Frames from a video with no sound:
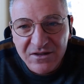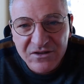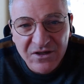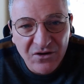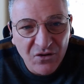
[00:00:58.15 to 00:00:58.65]

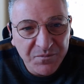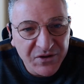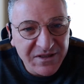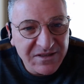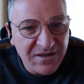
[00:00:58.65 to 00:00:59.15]
So
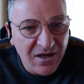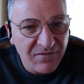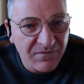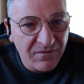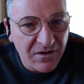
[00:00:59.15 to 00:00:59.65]
please,
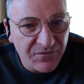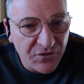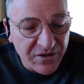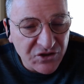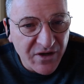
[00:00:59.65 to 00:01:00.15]
uh, if
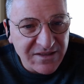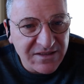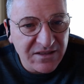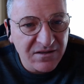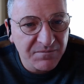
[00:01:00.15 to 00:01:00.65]
you're
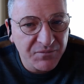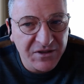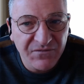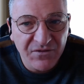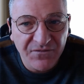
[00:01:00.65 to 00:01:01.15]
interested,
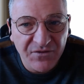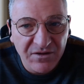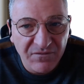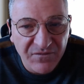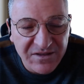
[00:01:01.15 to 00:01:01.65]
please feel
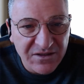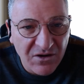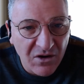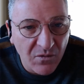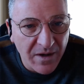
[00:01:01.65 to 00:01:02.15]
free to
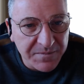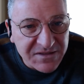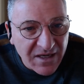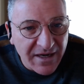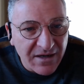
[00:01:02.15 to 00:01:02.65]
visit our
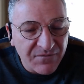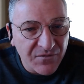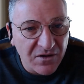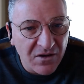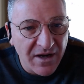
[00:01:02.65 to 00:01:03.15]
website
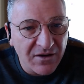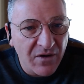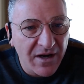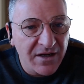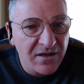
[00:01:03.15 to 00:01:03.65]
for the line of
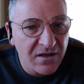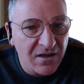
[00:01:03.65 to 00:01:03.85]
credit,